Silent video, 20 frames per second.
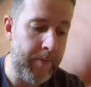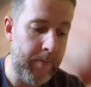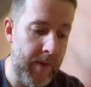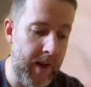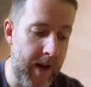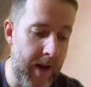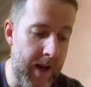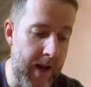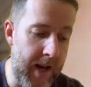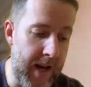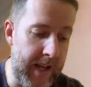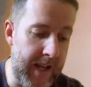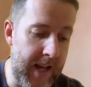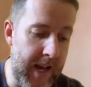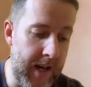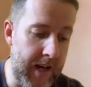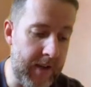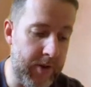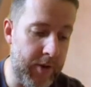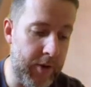And
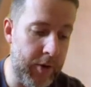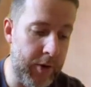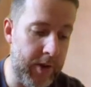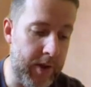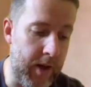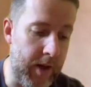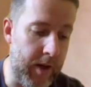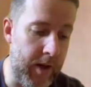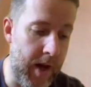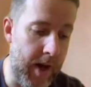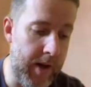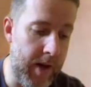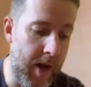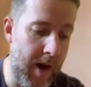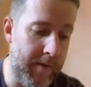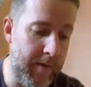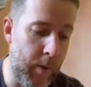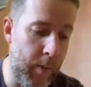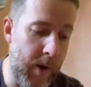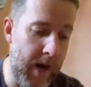again, it's just
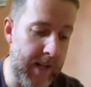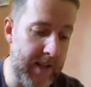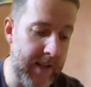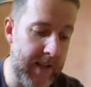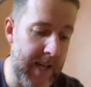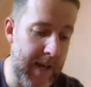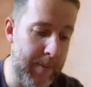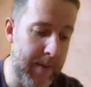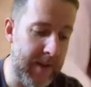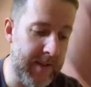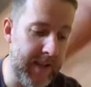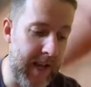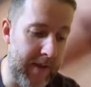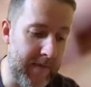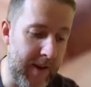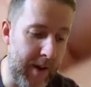another way to keep it safe.